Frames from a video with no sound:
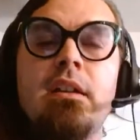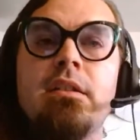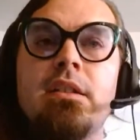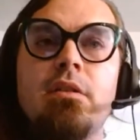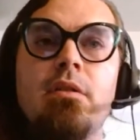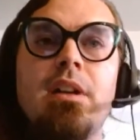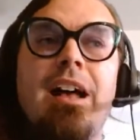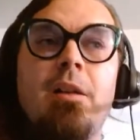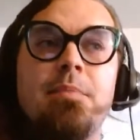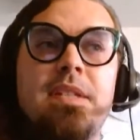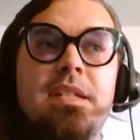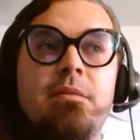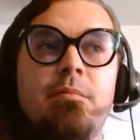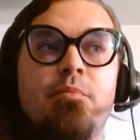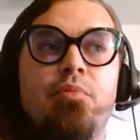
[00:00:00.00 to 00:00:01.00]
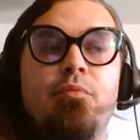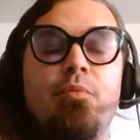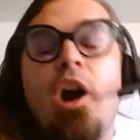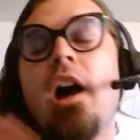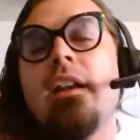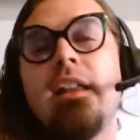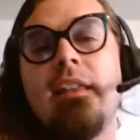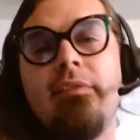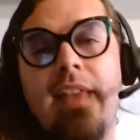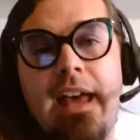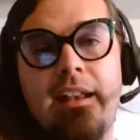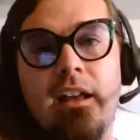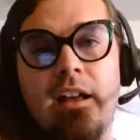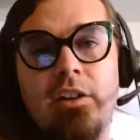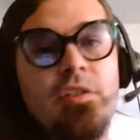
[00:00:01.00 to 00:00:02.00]
So it helps to broaden
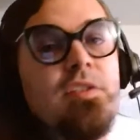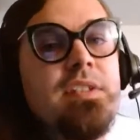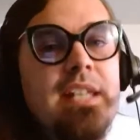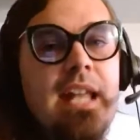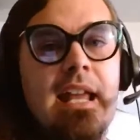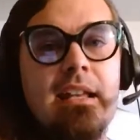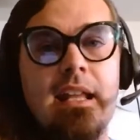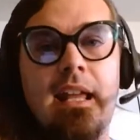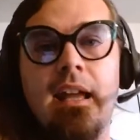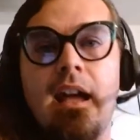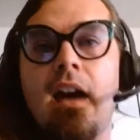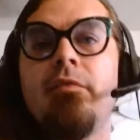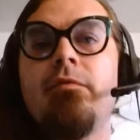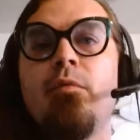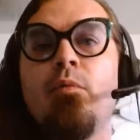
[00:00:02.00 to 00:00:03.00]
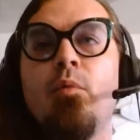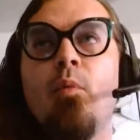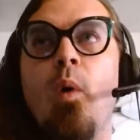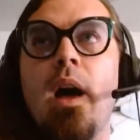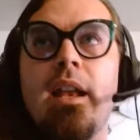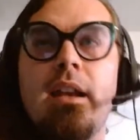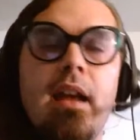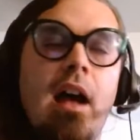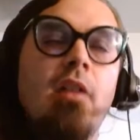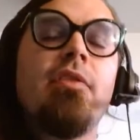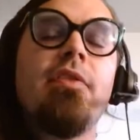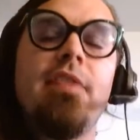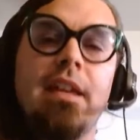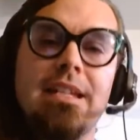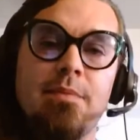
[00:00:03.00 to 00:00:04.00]
that understanding of what
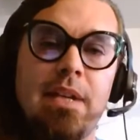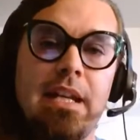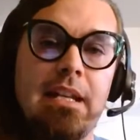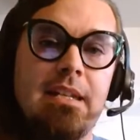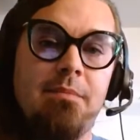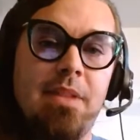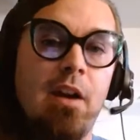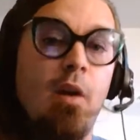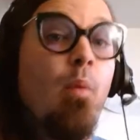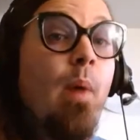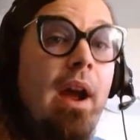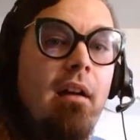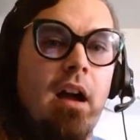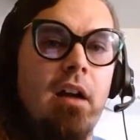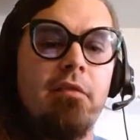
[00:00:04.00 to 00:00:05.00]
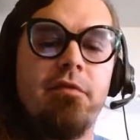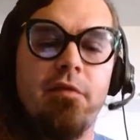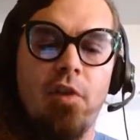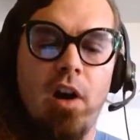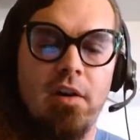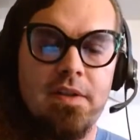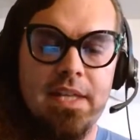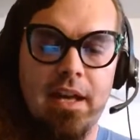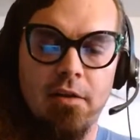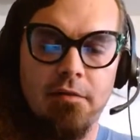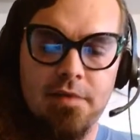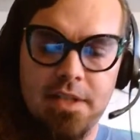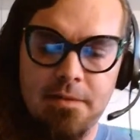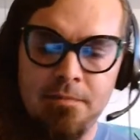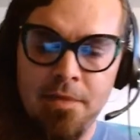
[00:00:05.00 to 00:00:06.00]
health things we need to be aware of for
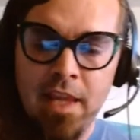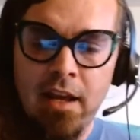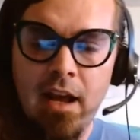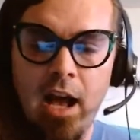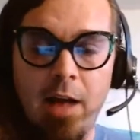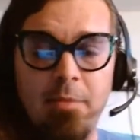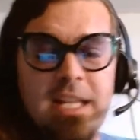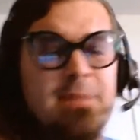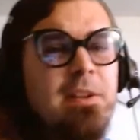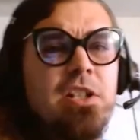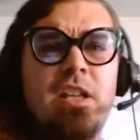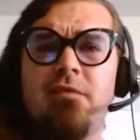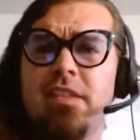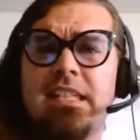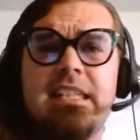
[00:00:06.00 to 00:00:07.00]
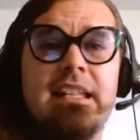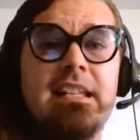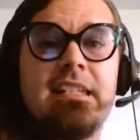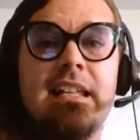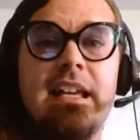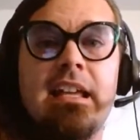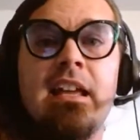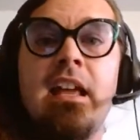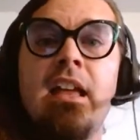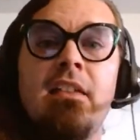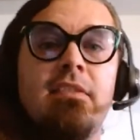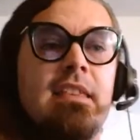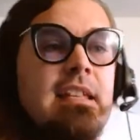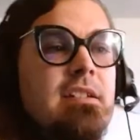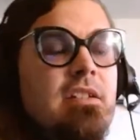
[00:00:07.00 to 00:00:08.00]
ourselves. Especially if it's things like,
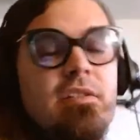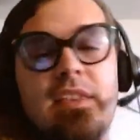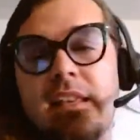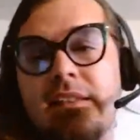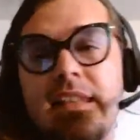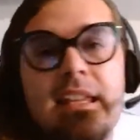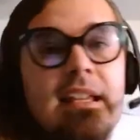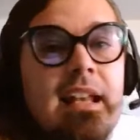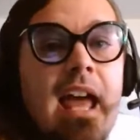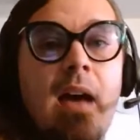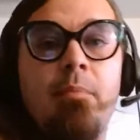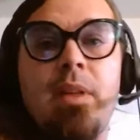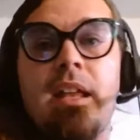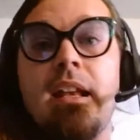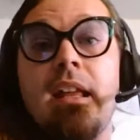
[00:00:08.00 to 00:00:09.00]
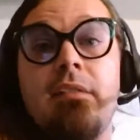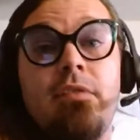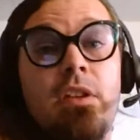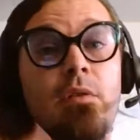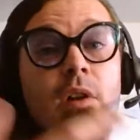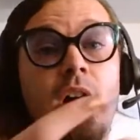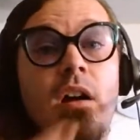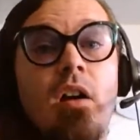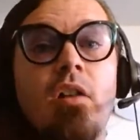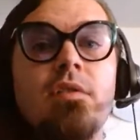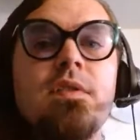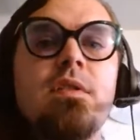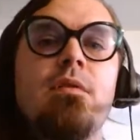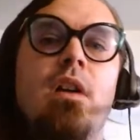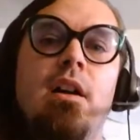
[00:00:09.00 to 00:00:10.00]
these are things that can happen if you are
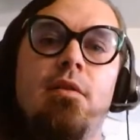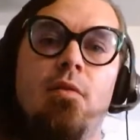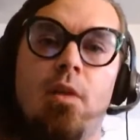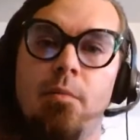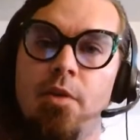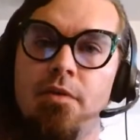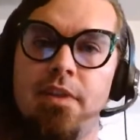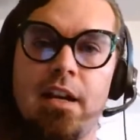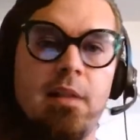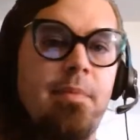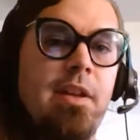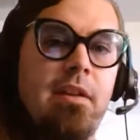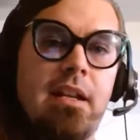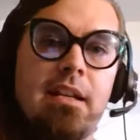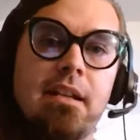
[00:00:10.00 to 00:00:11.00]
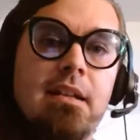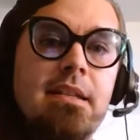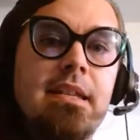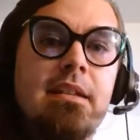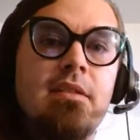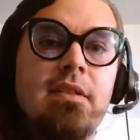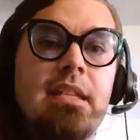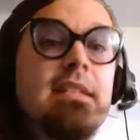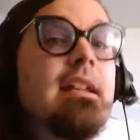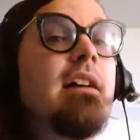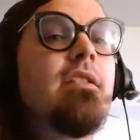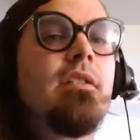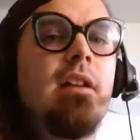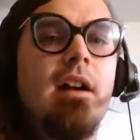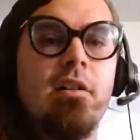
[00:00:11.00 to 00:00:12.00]
also on hormone therapy, you need to consider these
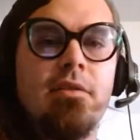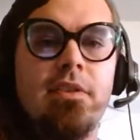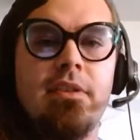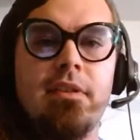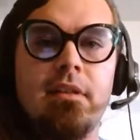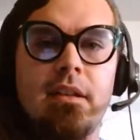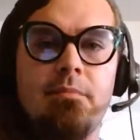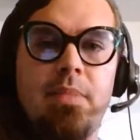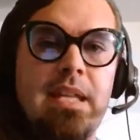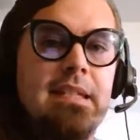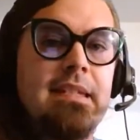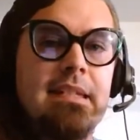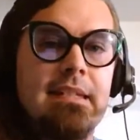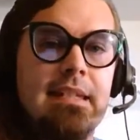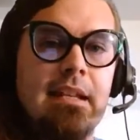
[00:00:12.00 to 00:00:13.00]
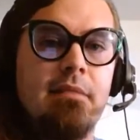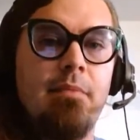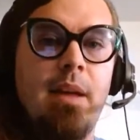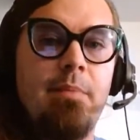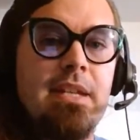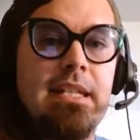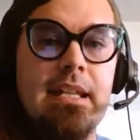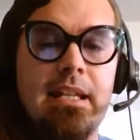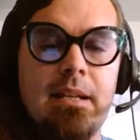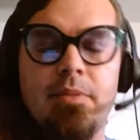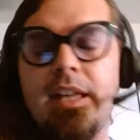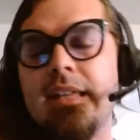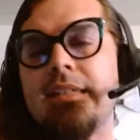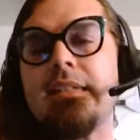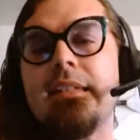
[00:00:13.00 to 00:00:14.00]
other health pieces that might be taking
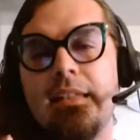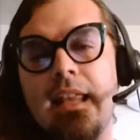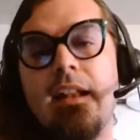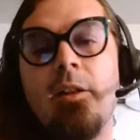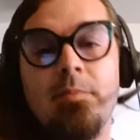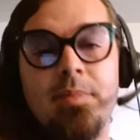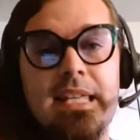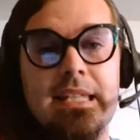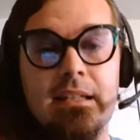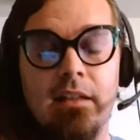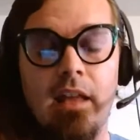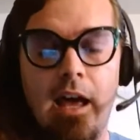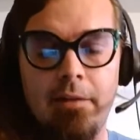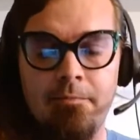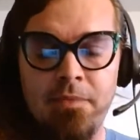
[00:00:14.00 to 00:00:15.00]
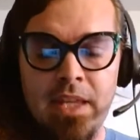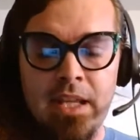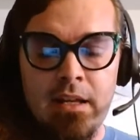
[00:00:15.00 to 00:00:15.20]
place. That helps us a lot.